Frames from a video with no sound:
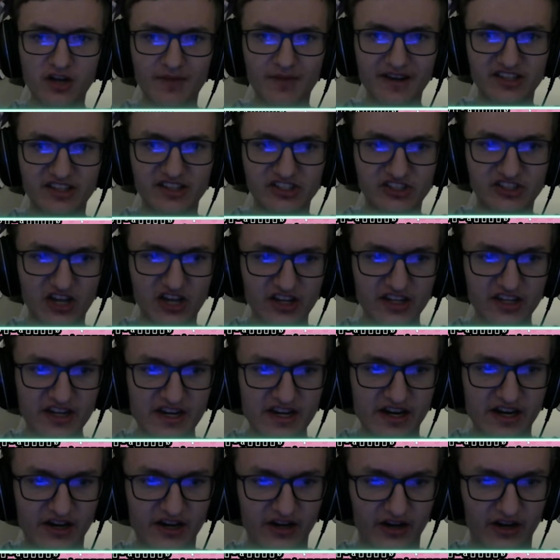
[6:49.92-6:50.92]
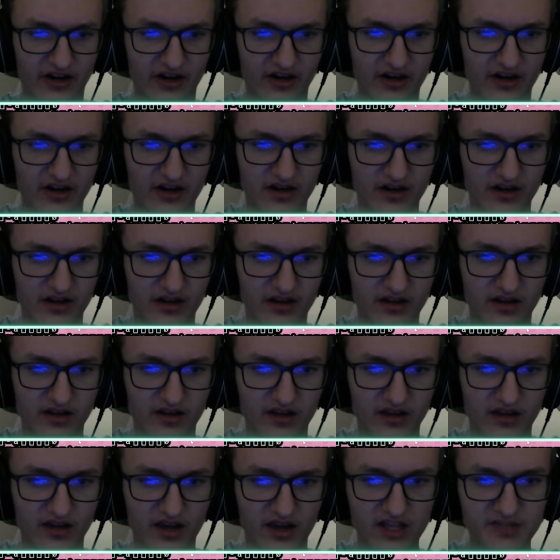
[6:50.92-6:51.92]
am I stuck in here?
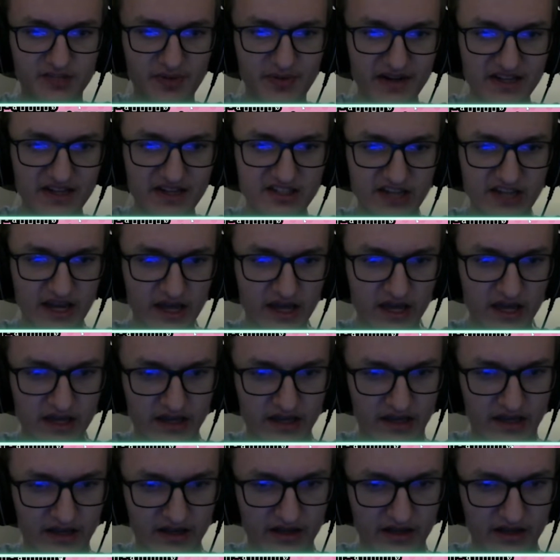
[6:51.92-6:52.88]
It's been a day!